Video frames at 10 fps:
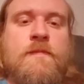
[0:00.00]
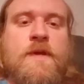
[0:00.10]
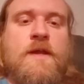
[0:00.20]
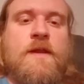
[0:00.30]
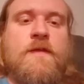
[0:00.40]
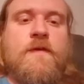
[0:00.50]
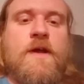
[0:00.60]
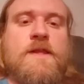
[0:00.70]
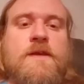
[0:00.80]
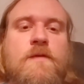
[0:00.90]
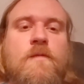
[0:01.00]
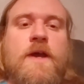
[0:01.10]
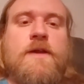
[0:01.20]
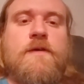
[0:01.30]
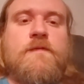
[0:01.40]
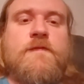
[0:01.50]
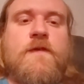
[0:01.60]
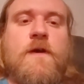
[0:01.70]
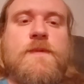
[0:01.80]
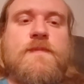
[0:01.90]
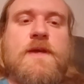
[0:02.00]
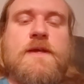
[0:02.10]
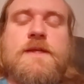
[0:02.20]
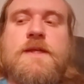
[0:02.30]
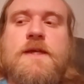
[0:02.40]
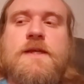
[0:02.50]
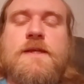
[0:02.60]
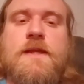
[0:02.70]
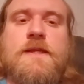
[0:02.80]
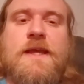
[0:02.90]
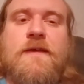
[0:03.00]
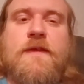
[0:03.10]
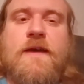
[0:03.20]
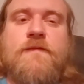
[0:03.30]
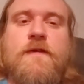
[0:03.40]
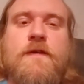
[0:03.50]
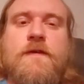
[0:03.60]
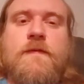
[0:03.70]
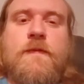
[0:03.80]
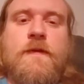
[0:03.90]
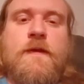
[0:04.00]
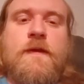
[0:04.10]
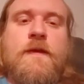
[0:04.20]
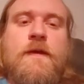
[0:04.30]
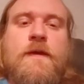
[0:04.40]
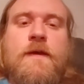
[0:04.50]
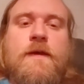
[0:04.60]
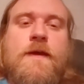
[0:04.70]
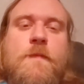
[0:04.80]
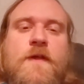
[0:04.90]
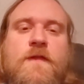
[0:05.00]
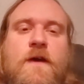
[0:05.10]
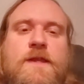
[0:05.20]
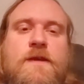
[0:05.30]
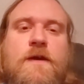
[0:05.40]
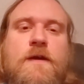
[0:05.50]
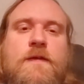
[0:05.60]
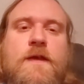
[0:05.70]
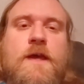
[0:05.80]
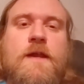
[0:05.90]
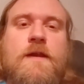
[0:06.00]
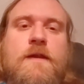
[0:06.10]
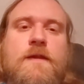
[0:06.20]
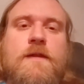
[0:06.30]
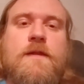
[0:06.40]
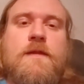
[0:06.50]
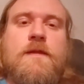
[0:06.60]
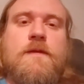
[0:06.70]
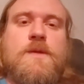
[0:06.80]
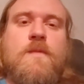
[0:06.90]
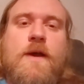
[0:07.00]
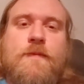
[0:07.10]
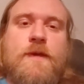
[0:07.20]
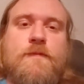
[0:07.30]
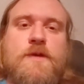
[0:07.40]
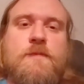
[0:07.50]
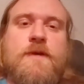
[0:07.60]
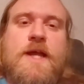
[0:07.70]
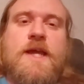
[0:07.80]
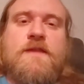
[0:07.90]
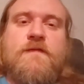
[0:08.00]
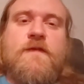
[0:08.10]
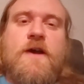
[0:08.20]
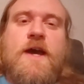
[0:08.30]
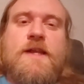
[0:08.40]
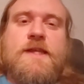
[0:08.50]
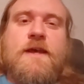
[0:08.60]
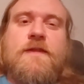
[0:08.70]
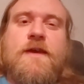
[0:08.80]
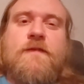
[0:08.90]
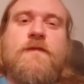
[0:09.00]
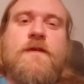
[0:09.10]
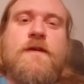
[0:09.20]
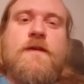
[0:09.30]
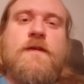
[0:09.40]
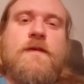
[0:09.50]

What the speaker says: Any thoughts on white-owned farms being seized in South Africa? Yeah, my thoughts are that those white people should probably get the fuck out of South Africa.